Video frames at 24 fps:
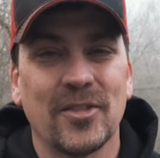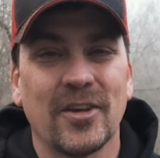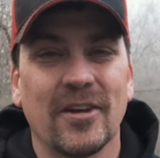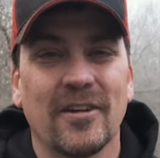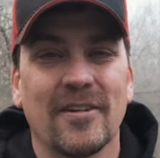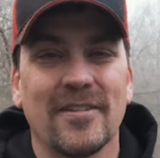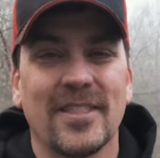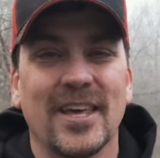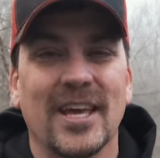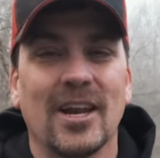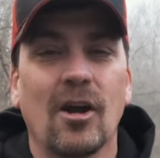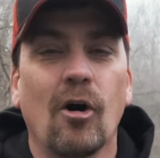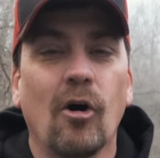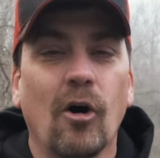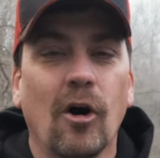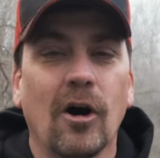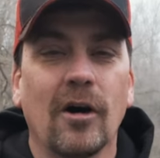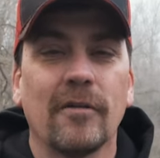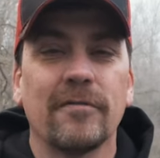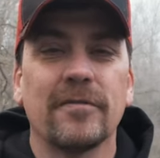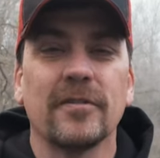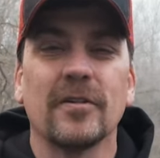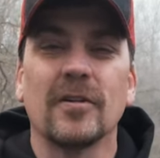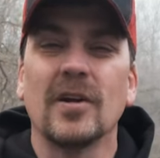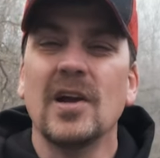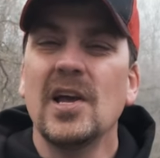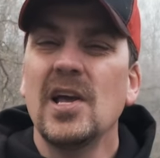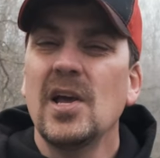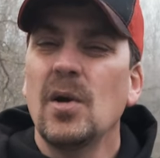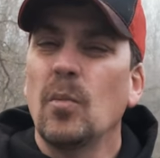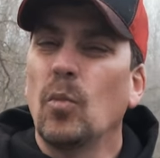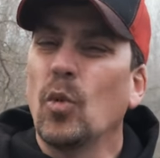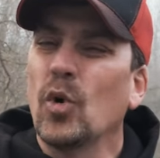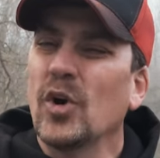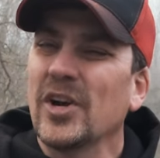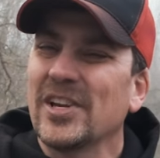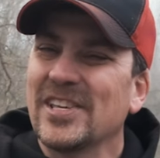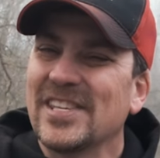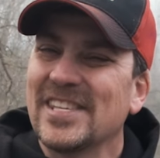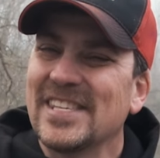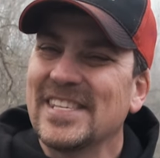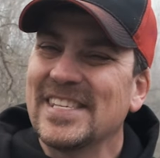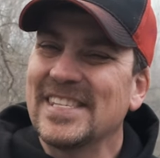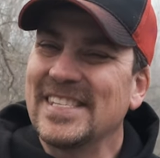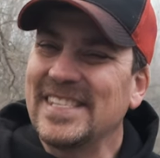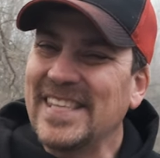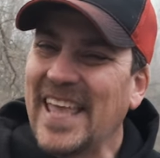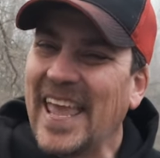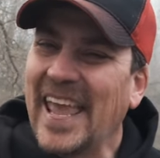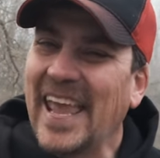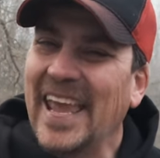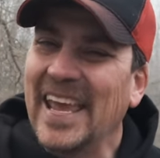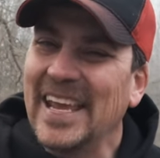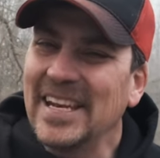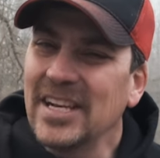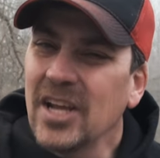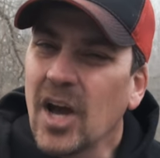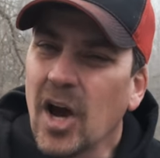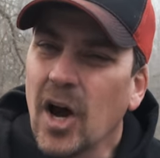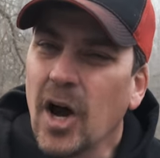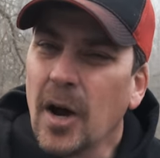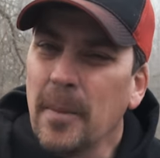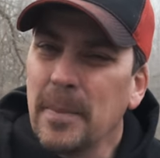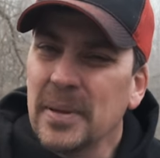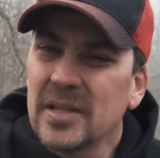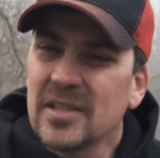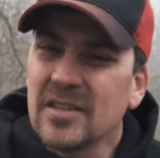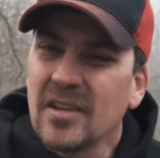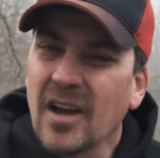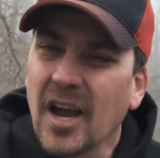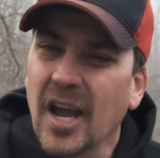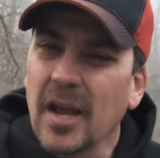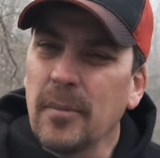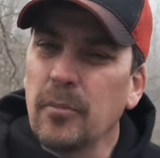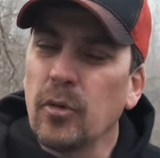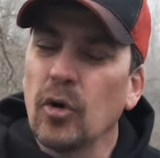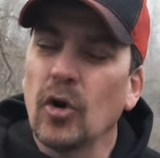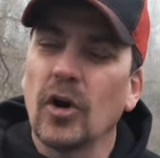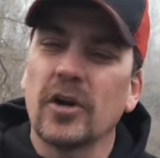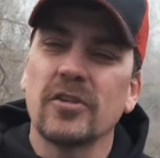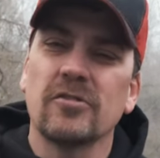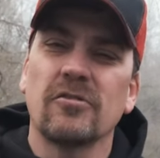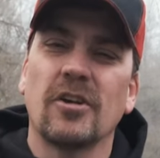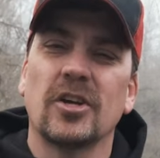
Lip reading: there that offer more stand-up type hooks,